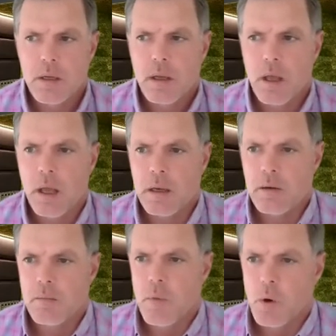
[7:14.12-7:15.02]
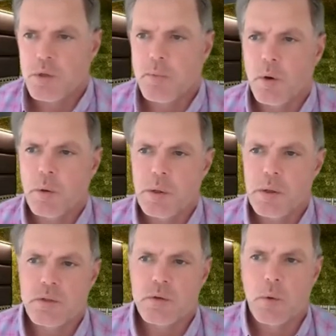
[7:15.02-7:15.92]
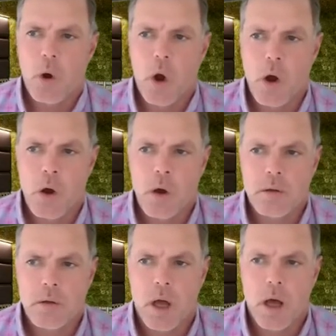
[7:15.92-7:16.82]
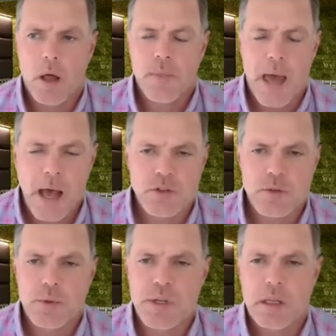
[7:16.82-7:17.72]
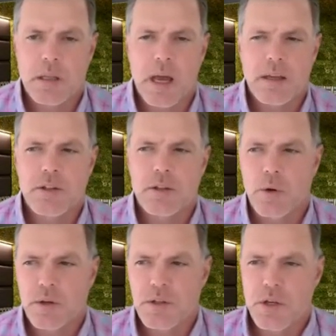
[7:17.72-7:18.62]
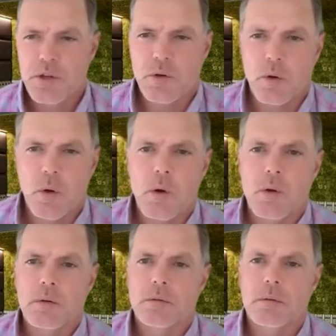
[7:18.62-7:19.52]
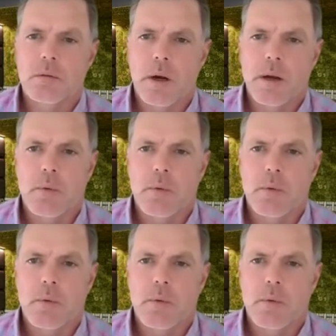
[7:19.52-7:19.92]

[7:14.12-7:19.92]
and most importantly, is we were all 1,000% aligned to the organizational goal, right?